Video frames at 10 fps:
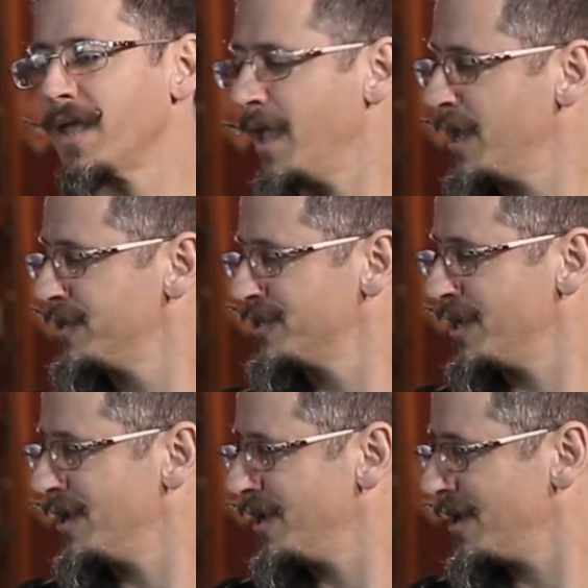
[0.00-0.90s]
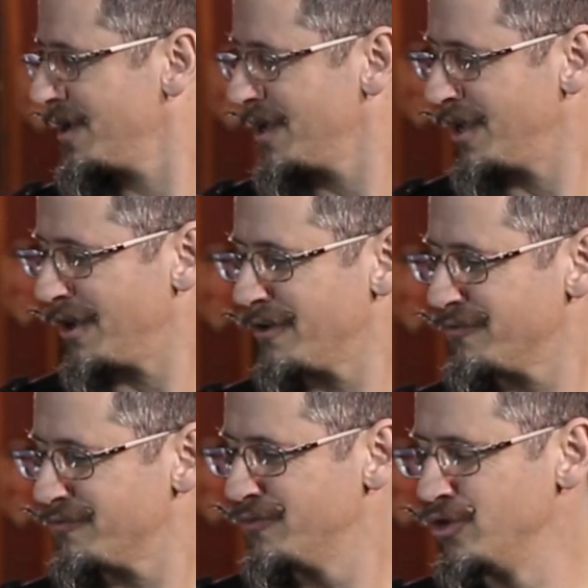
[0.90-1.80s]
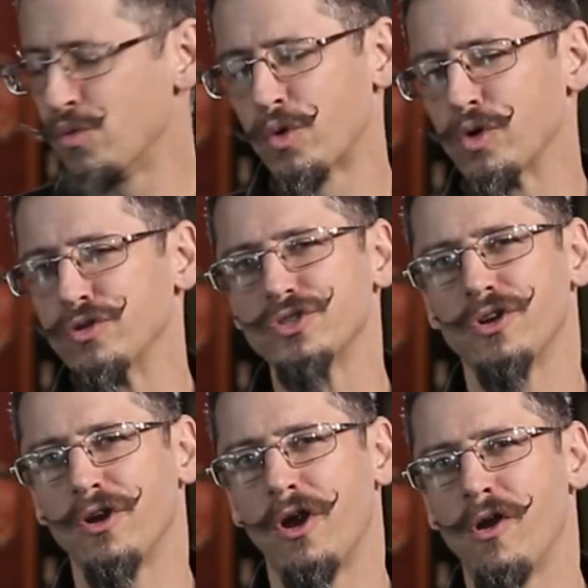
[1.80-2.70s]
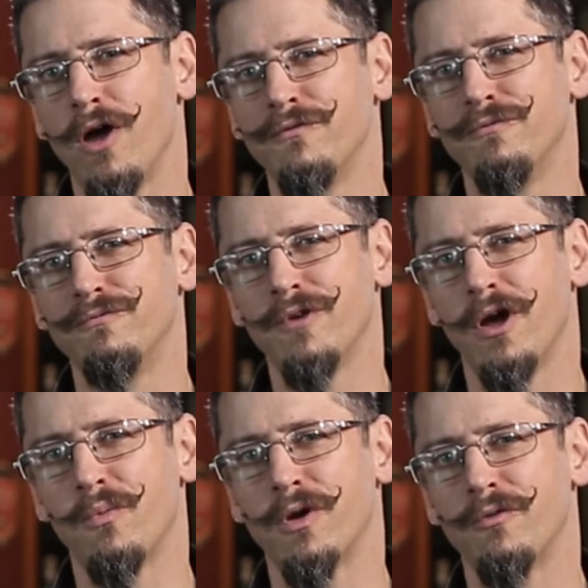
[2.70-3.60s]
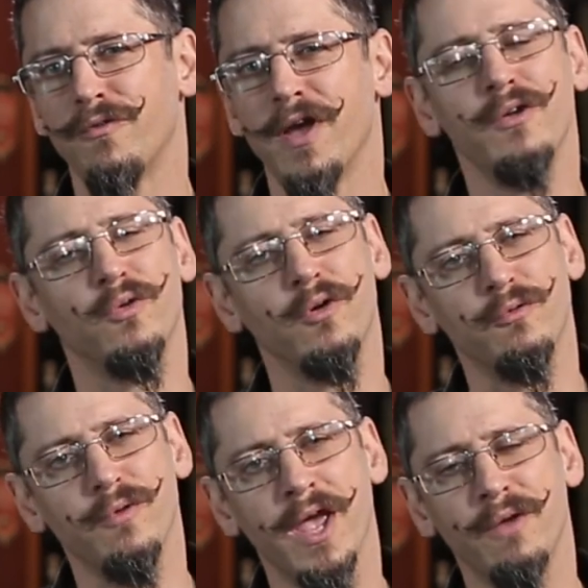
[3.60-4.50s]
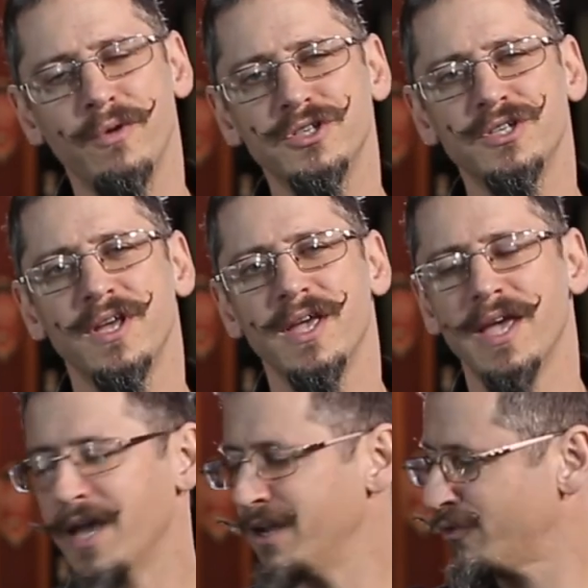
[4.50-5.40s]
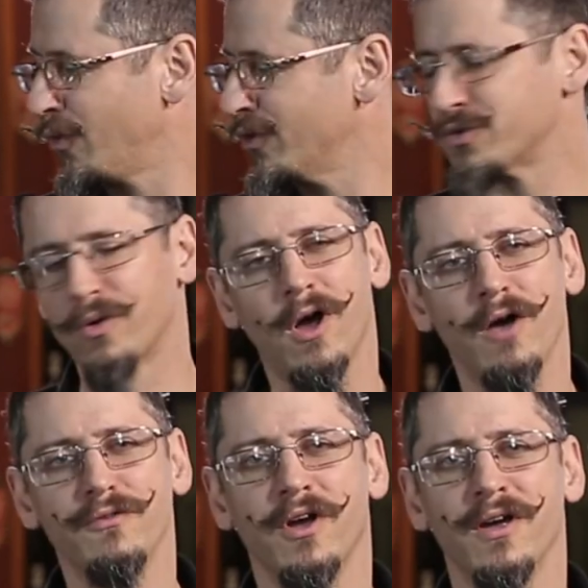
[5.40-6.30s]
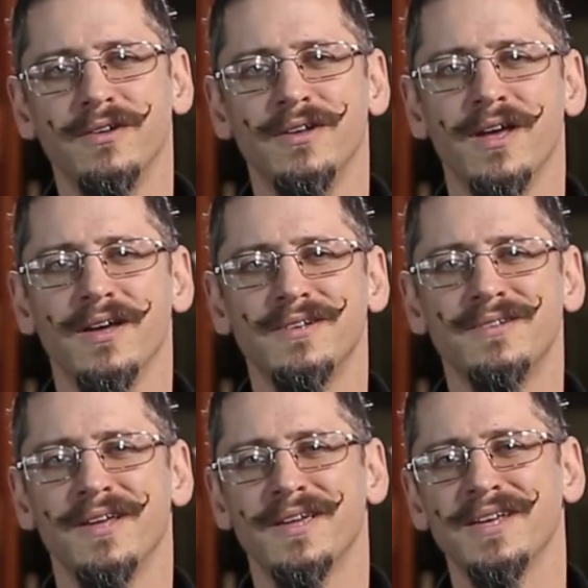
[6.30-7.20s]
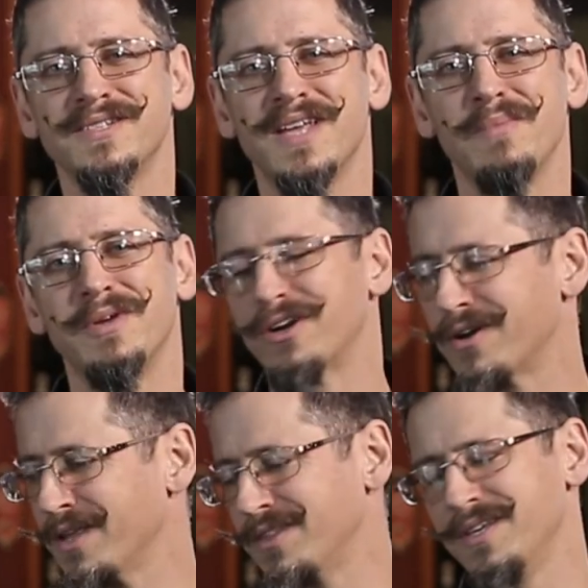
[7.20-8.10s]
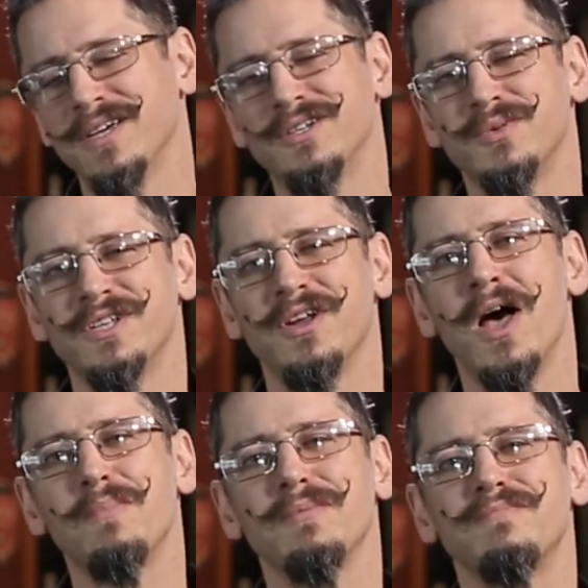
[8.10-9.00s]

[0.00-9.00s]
and New Worlds are often where we're found, or Henry's, and of course we're often on a guest tap here at the Twisted Hop.